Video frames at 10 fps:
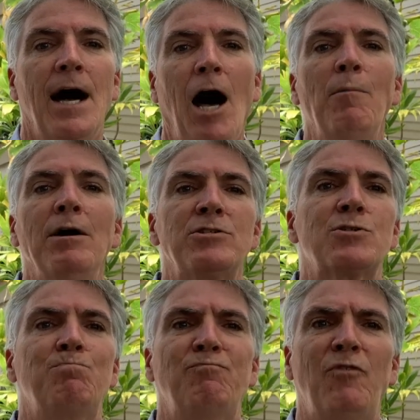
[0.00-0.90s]
How about
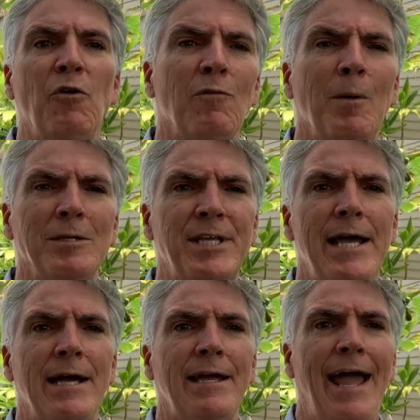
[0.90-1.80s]

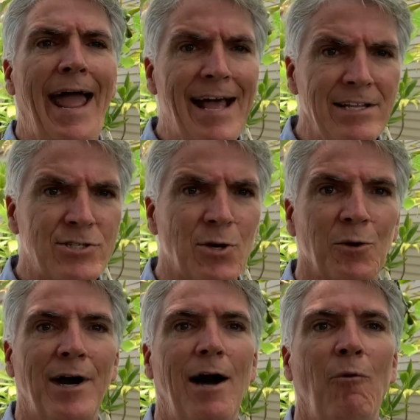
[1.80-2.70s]
photovoltaic and
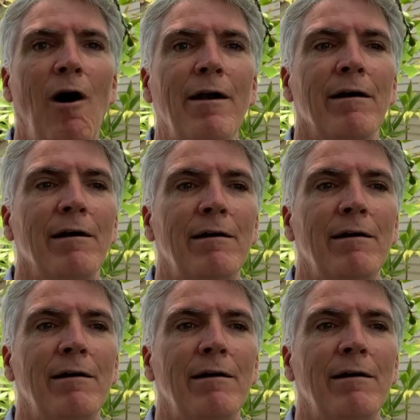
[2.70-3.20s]
solar hot water?